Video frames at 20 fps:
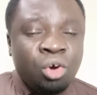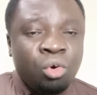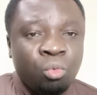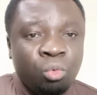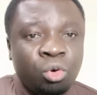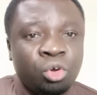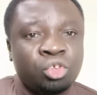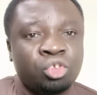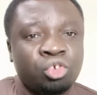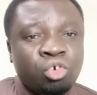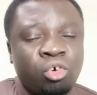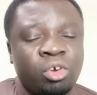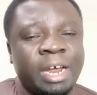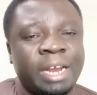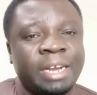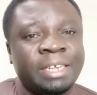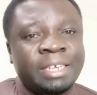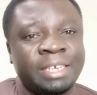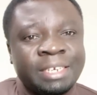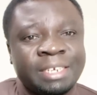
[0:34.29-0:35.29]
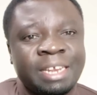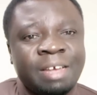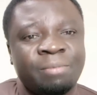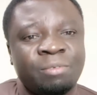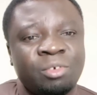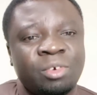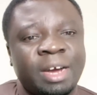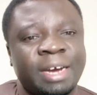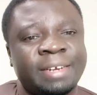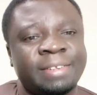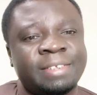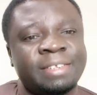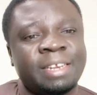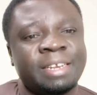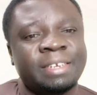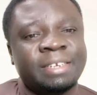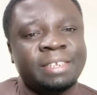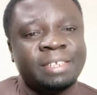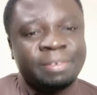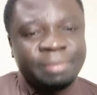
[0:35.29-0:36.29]
was on an interview at
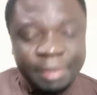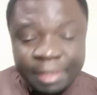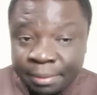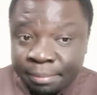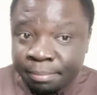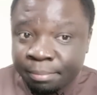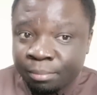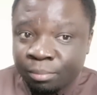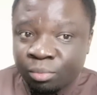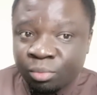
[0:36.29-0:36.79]
Citizen T V